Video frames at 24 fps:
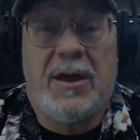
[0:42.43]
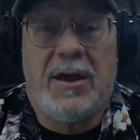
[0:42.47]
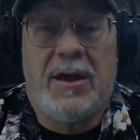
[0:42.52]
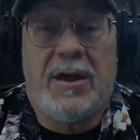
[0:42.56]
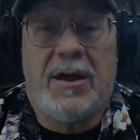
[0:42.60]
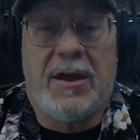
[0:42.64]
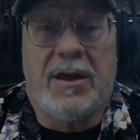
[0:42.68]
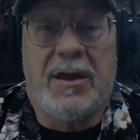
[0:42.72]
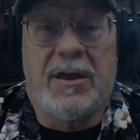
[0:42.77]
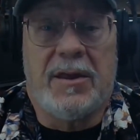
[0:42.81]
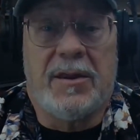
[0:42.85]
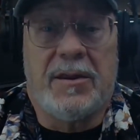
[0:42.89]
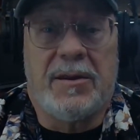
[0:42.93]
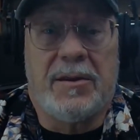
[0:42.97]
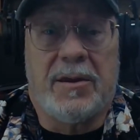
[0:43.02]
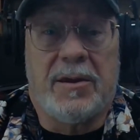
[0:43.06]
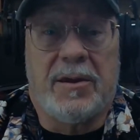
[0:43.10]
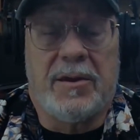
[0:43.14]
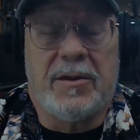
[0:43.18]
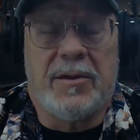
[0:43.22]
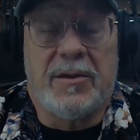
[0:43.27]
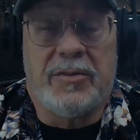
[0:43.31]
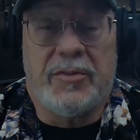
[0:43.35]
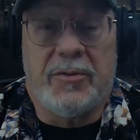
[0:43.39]
and
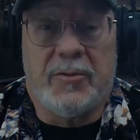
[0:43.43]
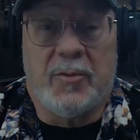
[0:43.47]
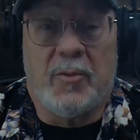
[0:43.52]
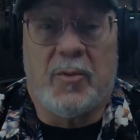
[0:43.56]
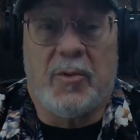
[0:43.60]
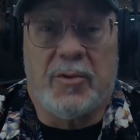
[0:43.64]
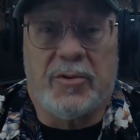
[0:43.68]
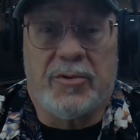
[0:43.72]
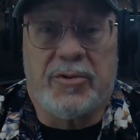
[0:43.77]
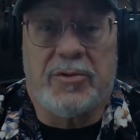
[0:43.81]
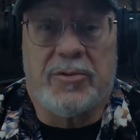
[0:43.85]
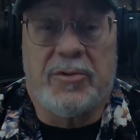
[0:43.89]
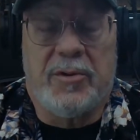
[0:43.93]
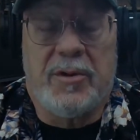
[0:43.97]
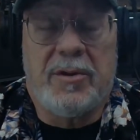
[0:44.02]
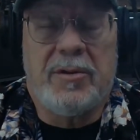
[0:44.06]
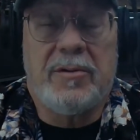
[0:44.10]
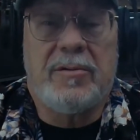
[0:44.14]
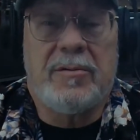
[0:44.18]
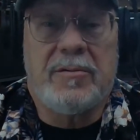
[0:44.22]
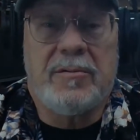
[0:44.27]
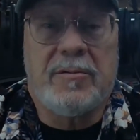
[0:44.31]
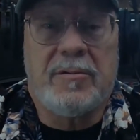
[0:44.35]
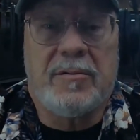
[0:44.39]
they're worth
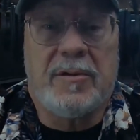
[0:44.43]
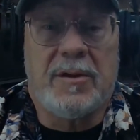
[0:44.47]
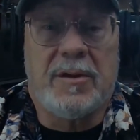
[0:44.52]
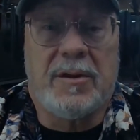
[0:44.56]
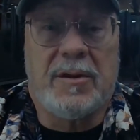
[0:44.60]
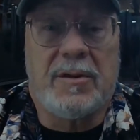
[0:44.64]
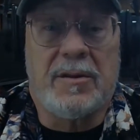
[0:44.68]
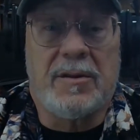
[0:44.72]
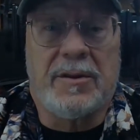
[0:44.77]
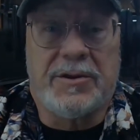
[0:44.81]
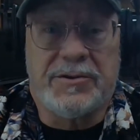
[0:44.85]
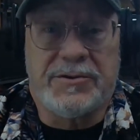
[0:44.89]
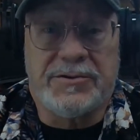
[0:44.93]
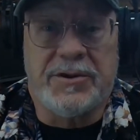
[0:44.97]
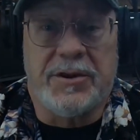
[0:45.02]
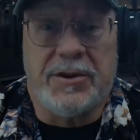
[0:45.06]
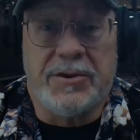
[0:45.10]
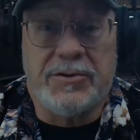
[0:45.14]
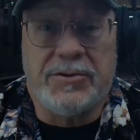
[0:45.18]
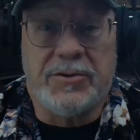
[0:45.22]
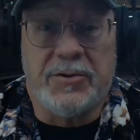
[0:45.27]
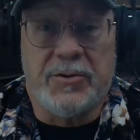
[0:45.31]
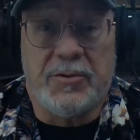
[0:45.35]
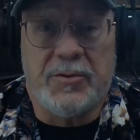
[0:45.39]

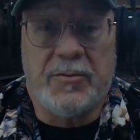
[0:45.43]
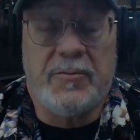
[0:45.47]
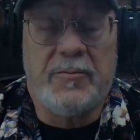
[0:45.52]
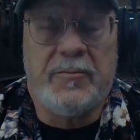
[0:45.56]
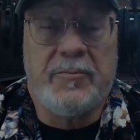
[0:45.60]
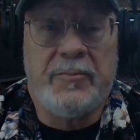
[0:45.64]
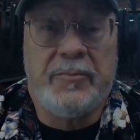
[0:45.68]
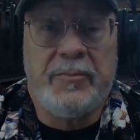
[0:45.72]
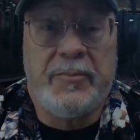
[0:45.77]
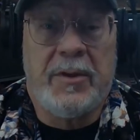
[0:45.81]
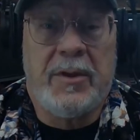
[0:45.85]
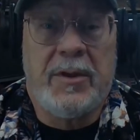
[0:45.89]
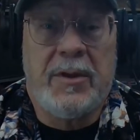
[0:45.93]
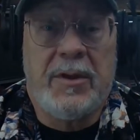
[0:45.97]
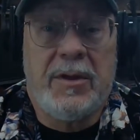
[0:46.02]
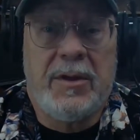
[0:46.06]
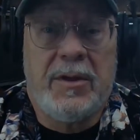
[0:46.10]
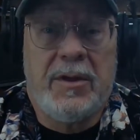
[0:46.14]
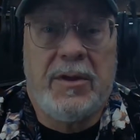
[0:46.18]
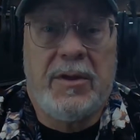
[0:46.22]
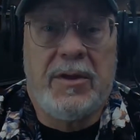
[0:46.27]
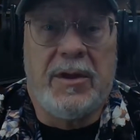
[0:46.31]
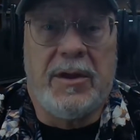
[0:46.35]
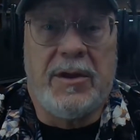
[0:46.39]
listening to.
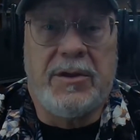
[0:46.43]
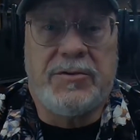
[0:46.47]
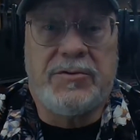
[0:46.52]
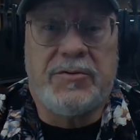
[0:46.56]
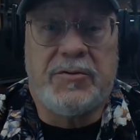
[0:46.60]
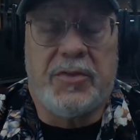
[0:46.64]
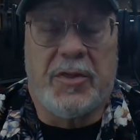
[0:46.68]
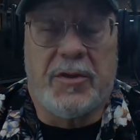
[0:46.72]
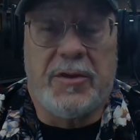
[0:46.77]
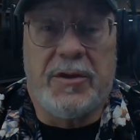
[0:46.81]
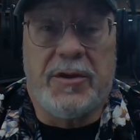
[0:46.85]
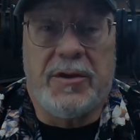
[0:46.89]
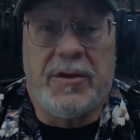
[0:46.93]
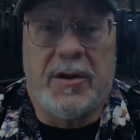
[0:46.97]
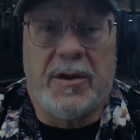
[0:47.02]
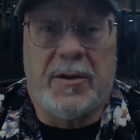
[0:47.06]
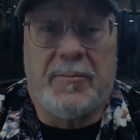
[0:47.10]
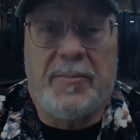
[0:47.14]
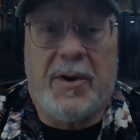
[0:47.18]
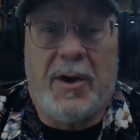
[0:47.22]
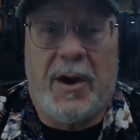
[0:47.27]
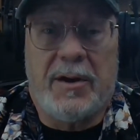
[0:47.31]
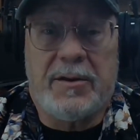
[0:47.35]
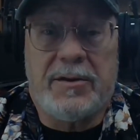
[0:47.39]
Each of the
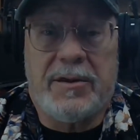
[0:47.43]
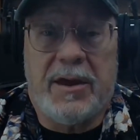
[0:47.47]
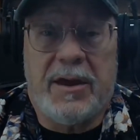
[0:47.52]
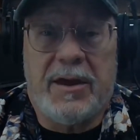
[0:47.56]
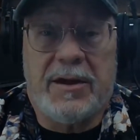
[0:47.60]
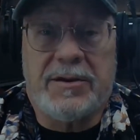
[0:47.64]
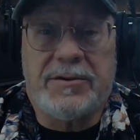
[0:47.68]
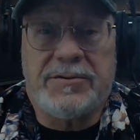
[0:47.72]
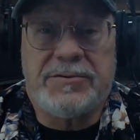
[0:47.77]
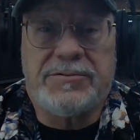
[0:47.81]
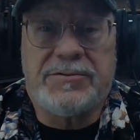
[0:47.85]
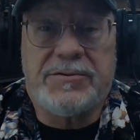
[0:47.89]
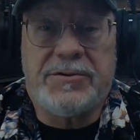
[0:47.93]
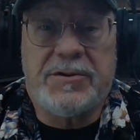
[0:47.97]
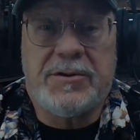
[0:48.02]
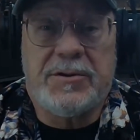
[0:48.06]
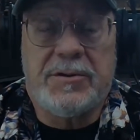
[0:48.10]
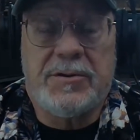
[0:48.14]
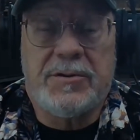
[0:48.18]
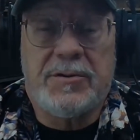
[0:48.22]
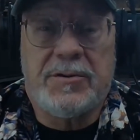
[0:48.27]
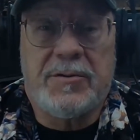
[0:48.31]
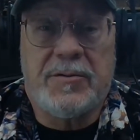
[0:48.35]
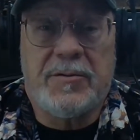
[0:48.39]
podcasts
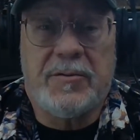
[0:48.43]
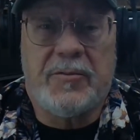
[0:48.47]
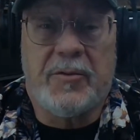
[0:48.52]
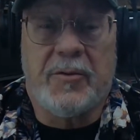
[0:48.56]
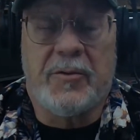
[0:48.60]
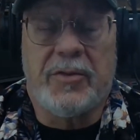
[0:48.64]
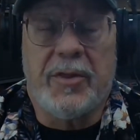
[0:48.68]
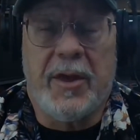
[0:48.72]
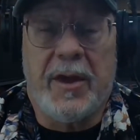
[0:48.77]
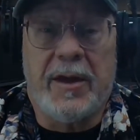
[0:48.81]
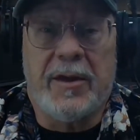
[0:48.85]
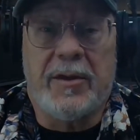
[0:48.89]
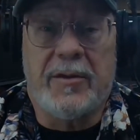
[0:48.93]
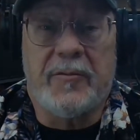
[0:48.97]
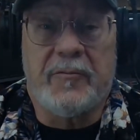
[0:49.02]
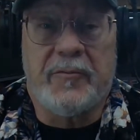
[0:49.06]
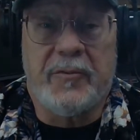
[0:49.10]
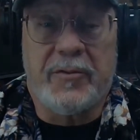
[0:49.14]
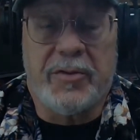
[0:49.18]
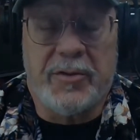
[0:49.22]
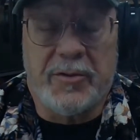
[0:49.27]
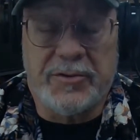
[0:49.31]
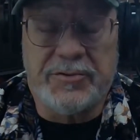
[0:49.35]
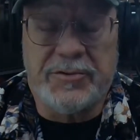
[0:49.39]
for
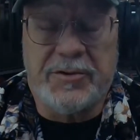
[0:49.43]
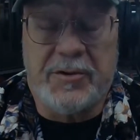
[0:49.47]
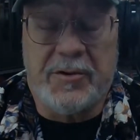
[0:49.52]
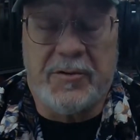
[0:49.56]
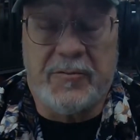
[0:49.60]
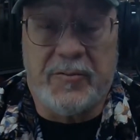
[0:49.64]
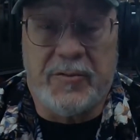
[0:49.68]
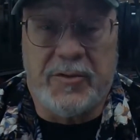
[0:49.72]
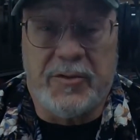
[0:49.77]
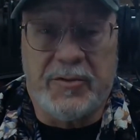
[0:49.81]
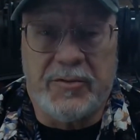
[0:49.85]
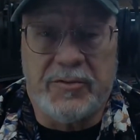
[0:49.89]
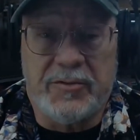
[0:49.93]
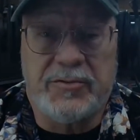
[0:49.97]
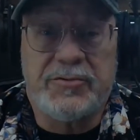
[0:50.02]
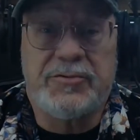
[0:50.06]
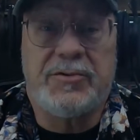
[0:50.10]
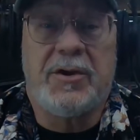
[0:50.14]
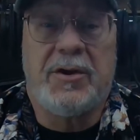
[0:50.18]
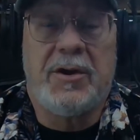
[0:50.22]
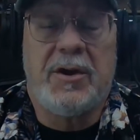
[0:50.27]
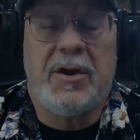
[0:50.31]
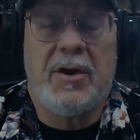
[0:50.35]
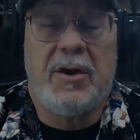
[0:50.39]
those interviews
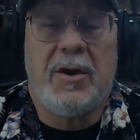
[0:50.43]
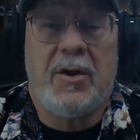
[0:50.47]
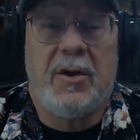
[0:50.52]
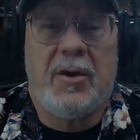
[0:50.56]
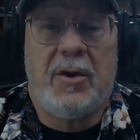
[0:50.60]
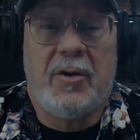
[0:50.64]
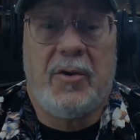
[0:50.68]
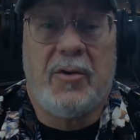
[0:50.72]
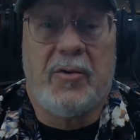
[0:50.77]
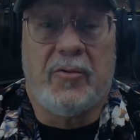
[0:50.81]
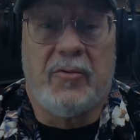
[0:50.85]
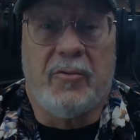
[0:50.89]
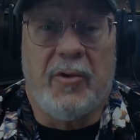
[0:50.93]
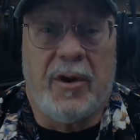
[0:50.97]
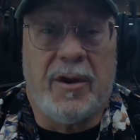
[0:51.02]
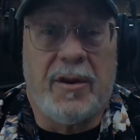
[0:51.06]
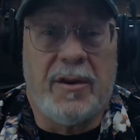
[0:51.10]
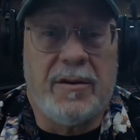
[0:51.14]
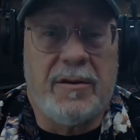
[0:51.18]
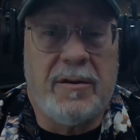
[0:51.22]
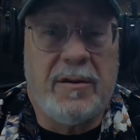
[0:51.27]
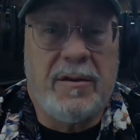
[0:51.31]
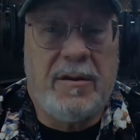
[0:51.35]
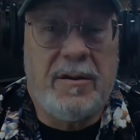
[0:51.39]

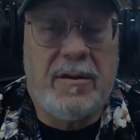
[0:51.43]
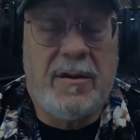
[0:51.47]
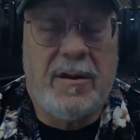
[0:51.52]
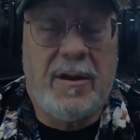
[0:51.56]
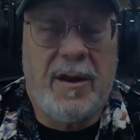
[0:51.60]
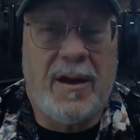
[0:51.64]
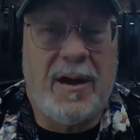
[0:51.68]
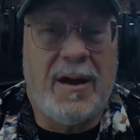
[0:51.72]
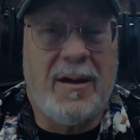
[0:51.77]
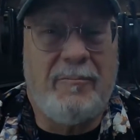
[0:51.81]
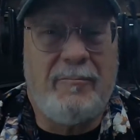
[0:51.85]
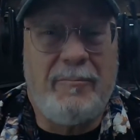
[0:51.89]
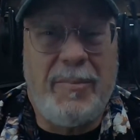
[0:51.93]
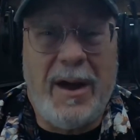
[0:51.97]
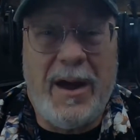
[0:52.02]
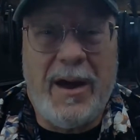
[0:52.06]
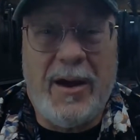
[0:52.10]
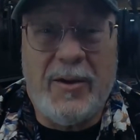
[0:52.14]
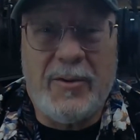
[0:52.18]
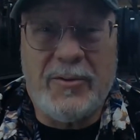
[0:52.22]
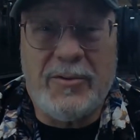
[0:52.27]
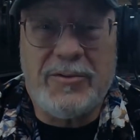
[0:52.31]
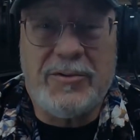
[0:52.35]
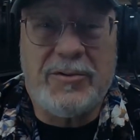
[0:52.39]
run
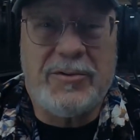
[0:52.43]
about